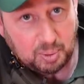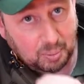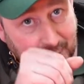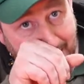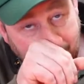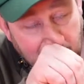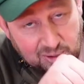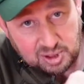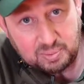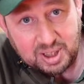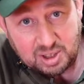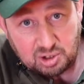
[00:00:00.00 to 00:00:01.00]
but we have got
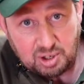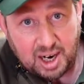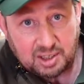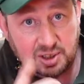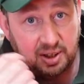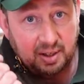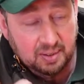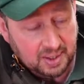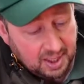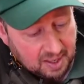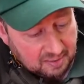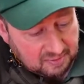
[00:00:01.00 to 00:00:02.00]
some extractor
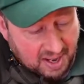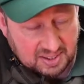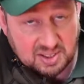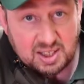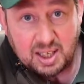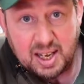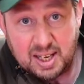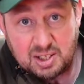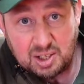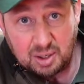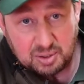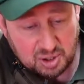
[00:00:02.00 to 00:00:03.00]
fans in here,
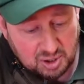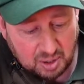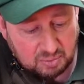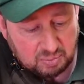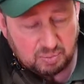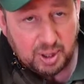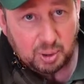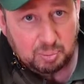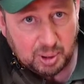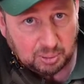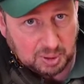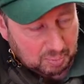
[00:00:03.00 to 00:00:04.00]
so there's no real
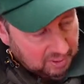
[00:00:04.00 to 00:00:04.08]
build-up